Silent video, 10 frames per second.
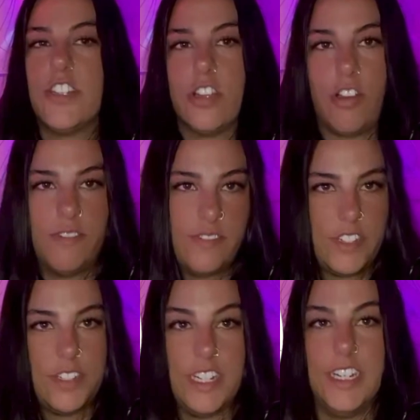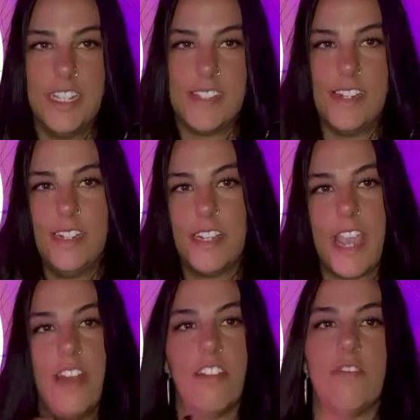which often is an
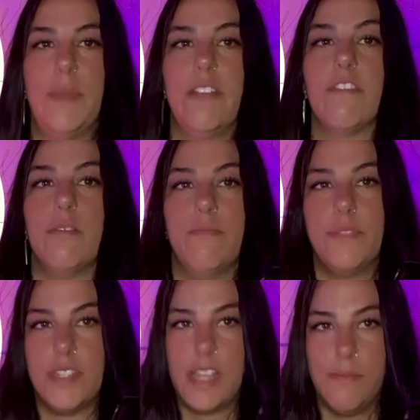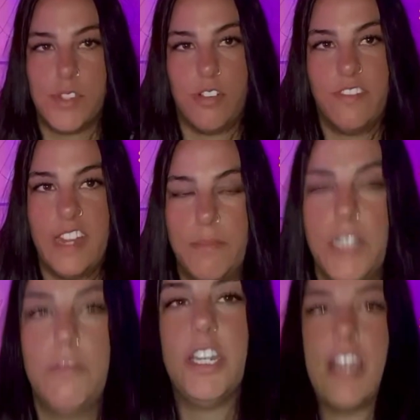indicator of being from the same soul
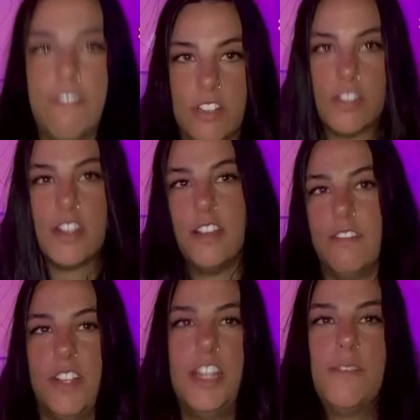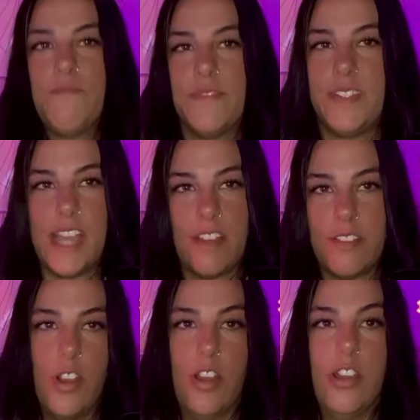family when you have lots of
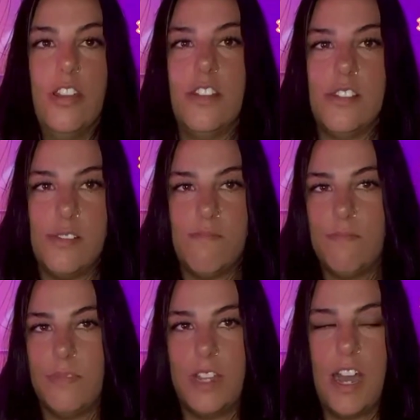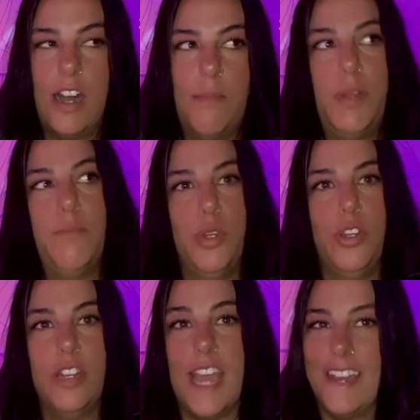South Node,
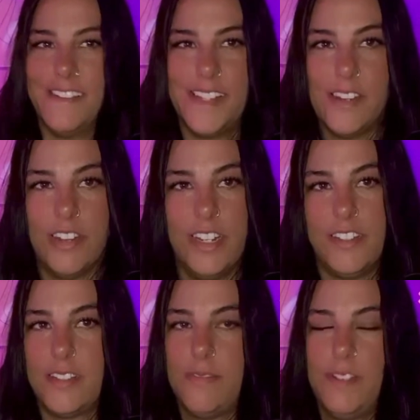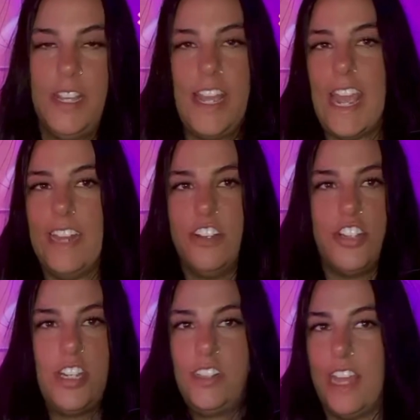Moon and Ceres
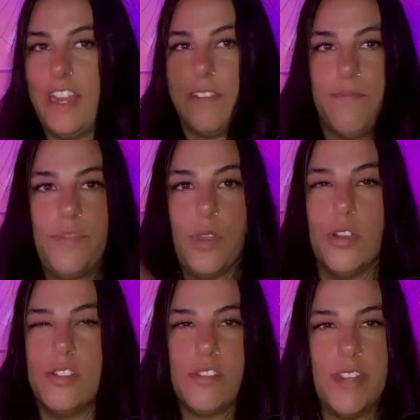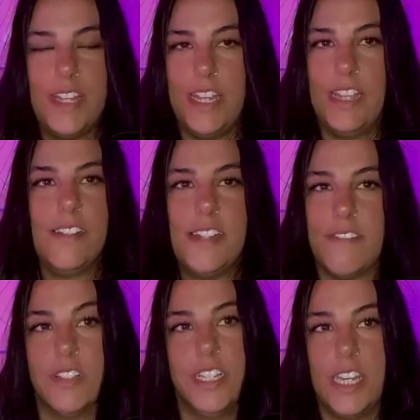energy. Like those three things
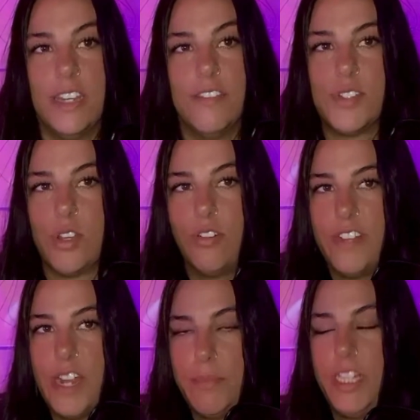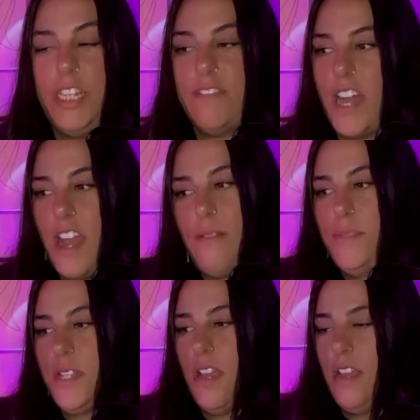definitely give soul family
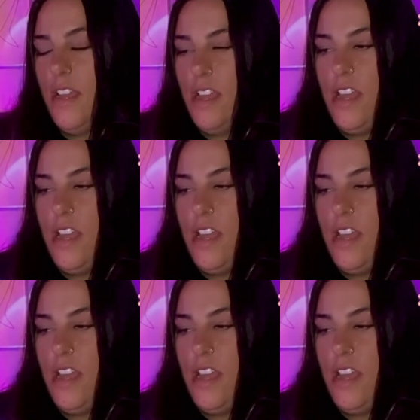vibes.